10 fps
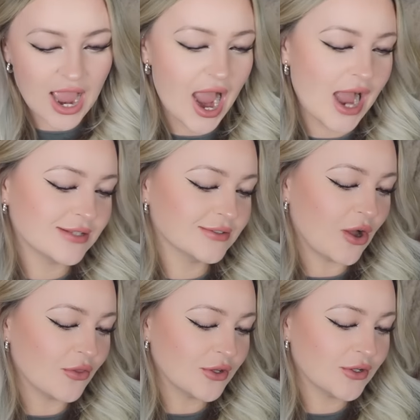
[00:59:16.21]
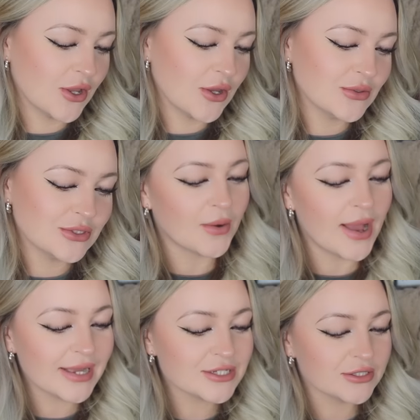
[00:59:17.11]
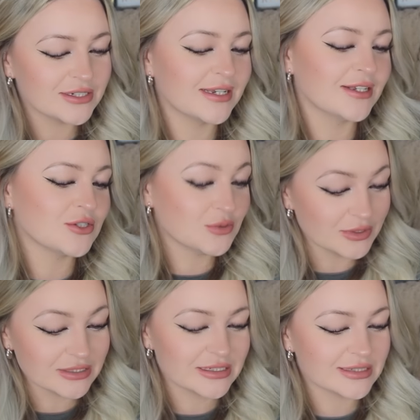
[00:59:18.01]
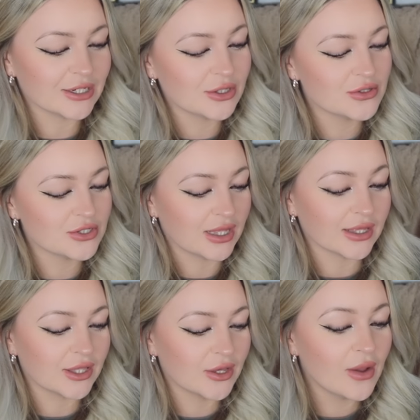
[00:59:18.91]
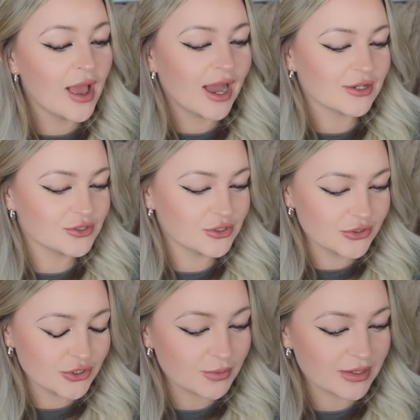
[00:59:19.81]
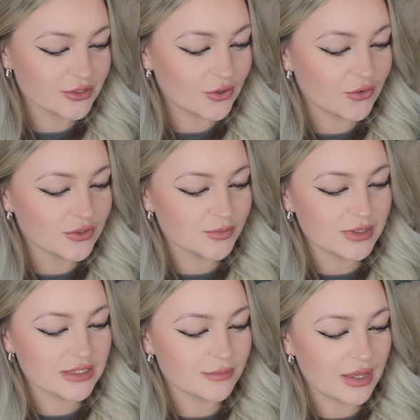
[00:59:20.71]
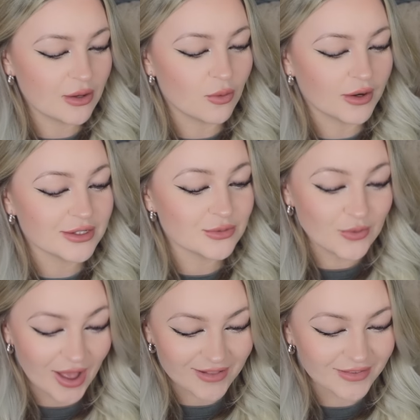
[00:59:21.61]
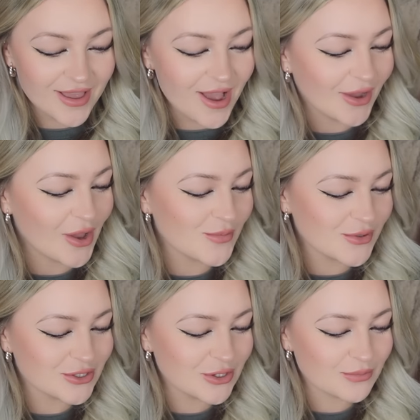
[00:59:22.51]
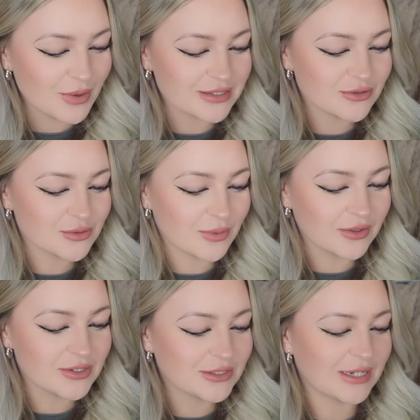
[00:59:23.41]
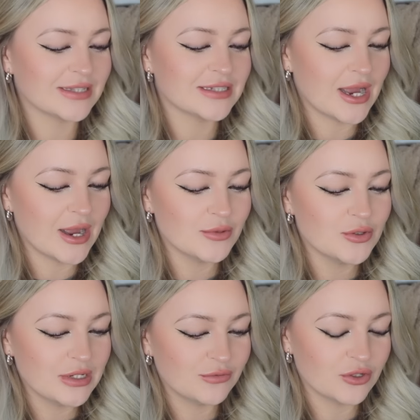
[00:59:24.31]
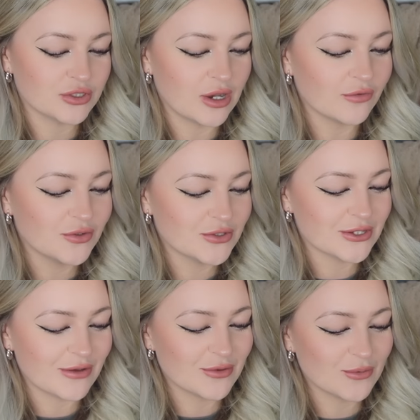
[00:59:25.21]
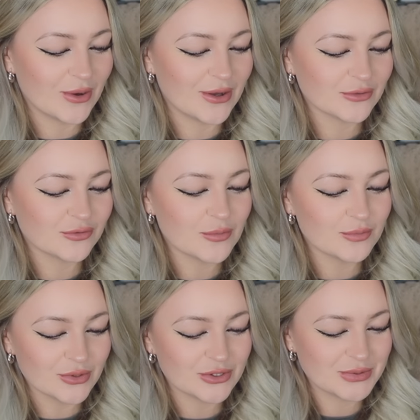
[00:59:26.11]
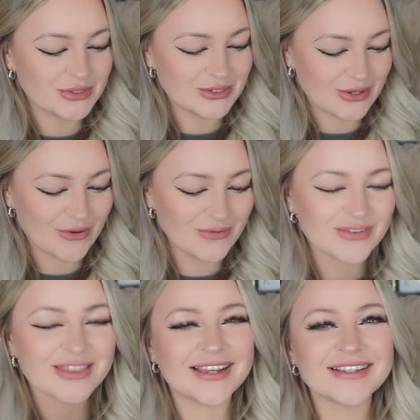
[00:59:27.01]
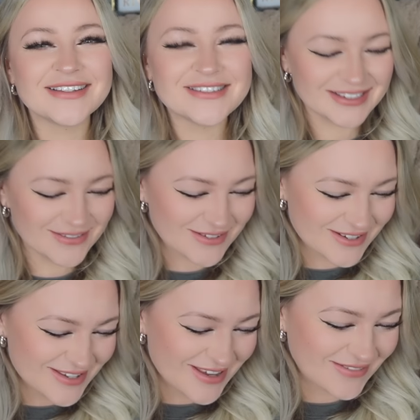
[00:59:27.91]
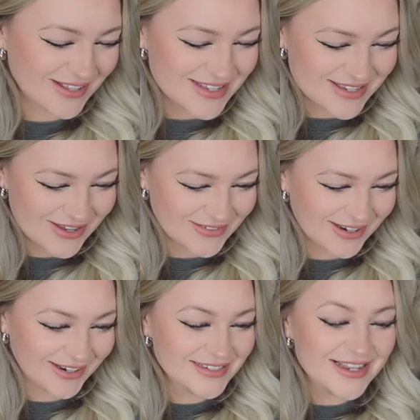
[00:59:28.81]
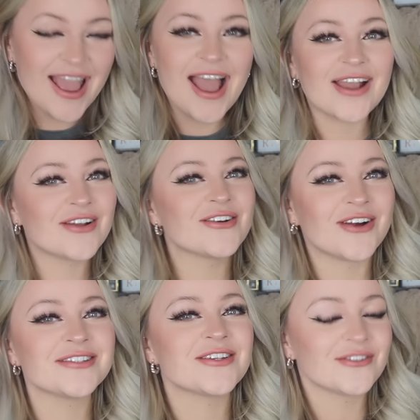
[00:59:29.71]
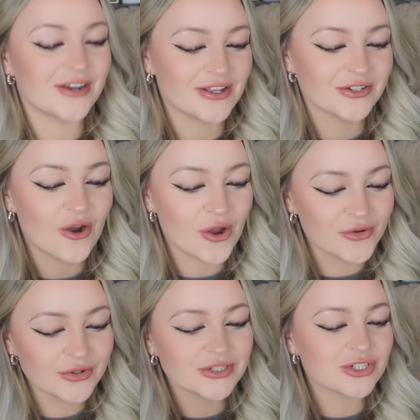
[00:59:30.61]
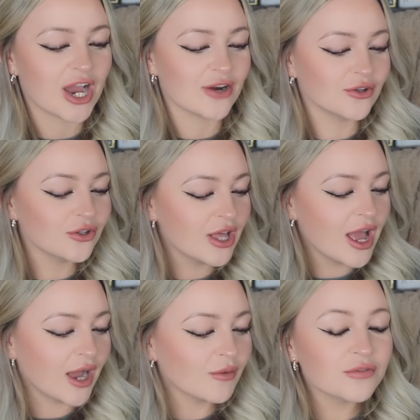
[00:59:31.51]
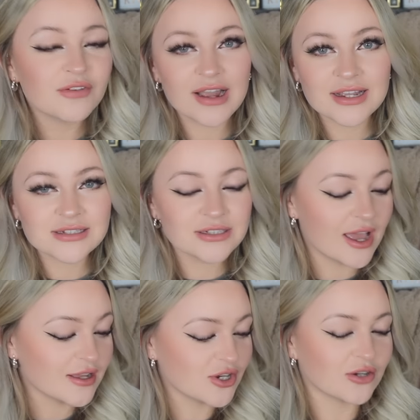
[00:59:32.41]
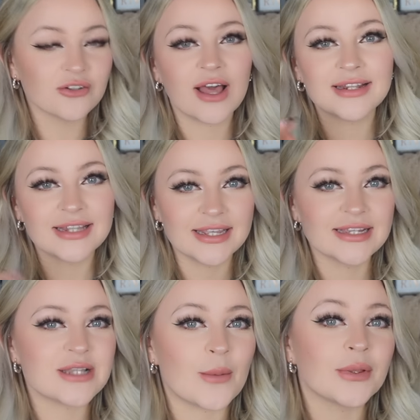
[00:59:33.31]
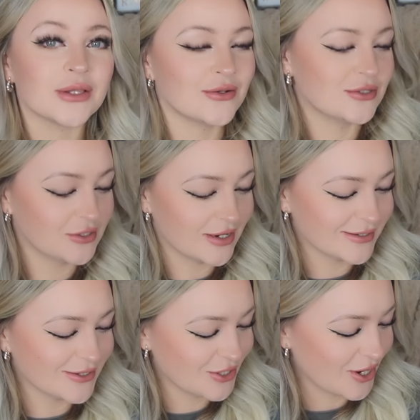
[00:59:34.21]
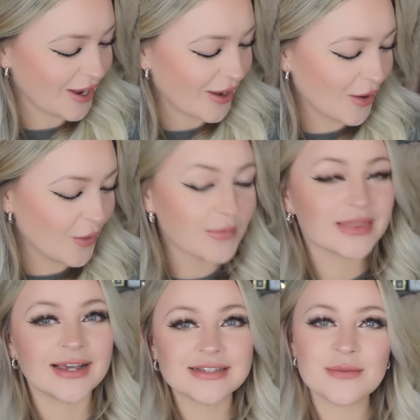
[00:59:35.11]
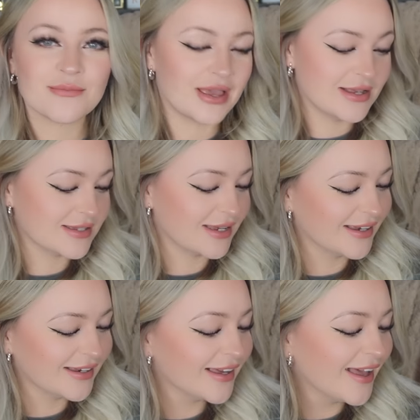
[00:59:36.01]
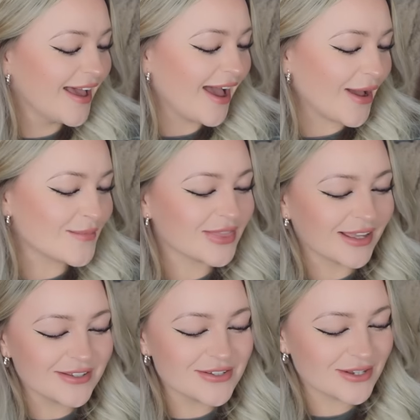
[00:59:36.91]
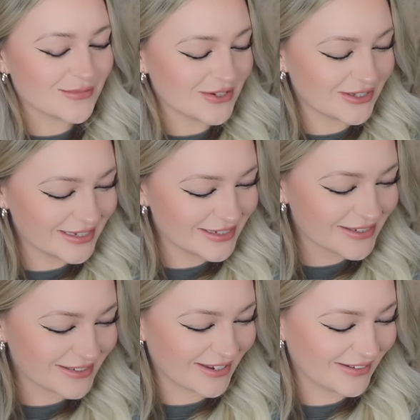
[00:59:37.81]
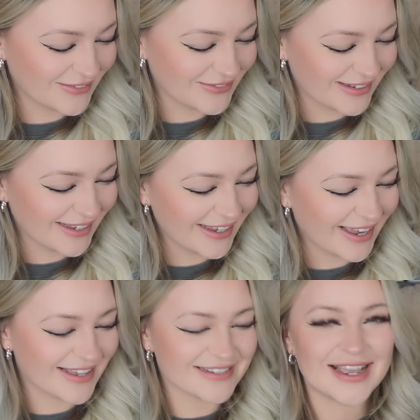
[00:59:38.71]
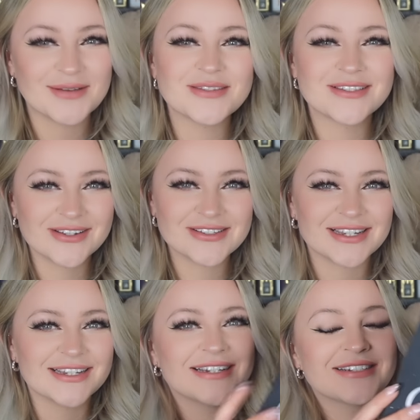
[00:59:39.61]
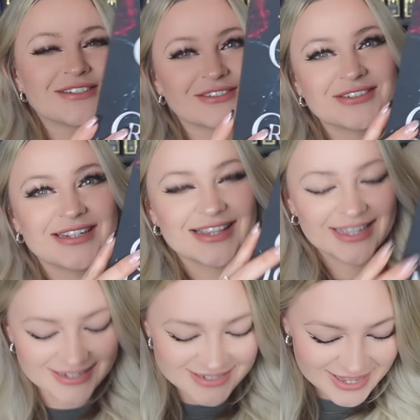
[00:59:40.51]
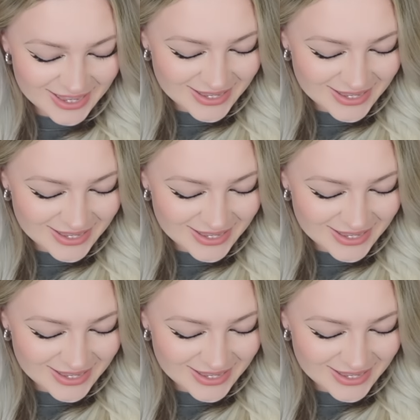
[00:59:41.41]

And on the note, but hi Jodie, just wanted to say a huge thank you as your YouTube has encouraged me to make one as well. I hope you're doing better as well and you take the time you need for yourself. You deserve the world from Books with Soph. Thank you so much Soph, that's so nice. And congrats on creating your own channel. I will find her channel and link it down below so you guys can check it out. But that is amazing. Um, thank you so much. This is so lovely and I'm so excited to read this.